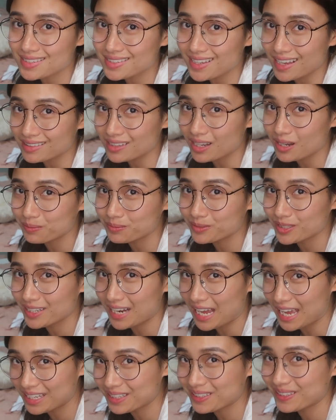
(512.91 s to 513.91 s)
setup
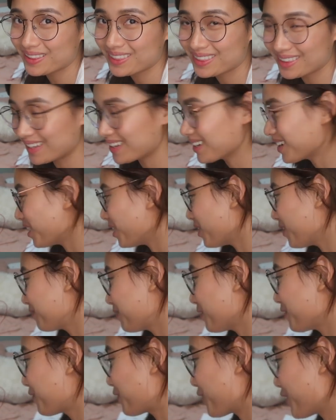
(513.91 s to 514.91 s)
that I could think
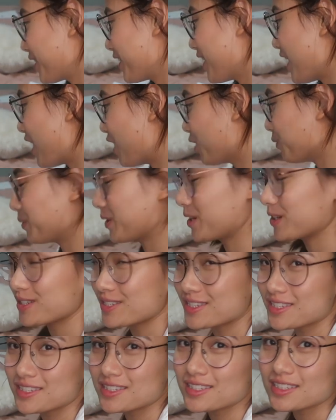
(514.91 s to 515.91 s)
of for now
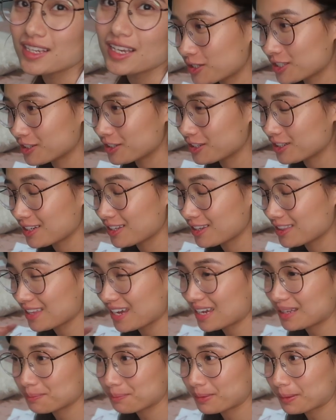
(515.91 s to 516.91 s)
because I wasn't really
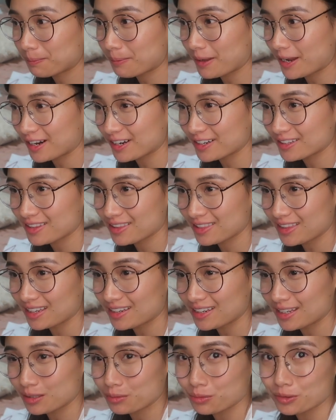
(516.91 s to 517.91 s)
that prepared
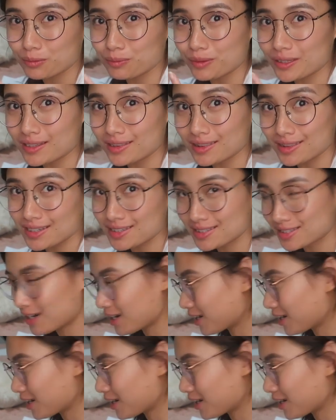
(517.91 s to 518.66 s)
that it would be this